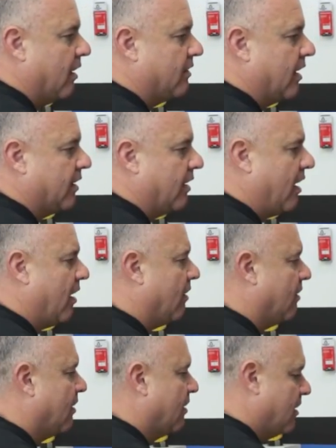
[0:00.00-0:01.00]

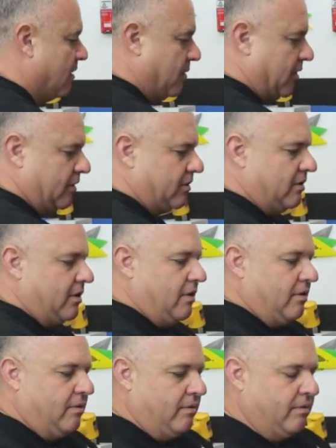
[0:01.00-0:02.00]
But this
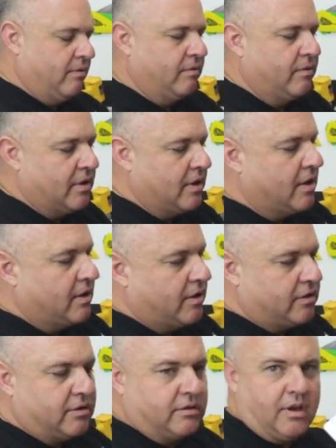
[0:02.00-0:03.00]

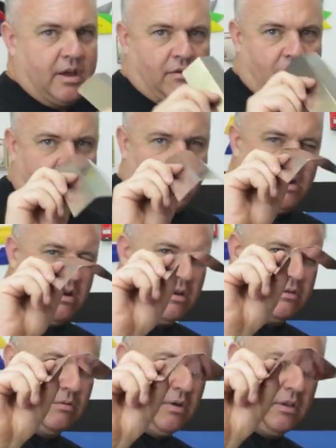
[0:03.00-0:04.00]
is it right here.
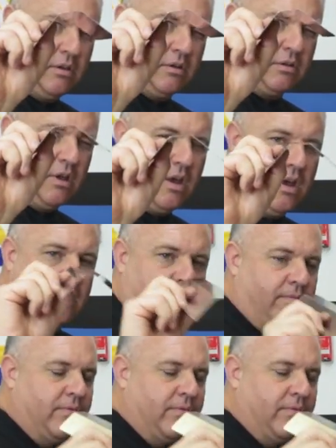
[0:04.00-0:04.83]
It's what it looks like.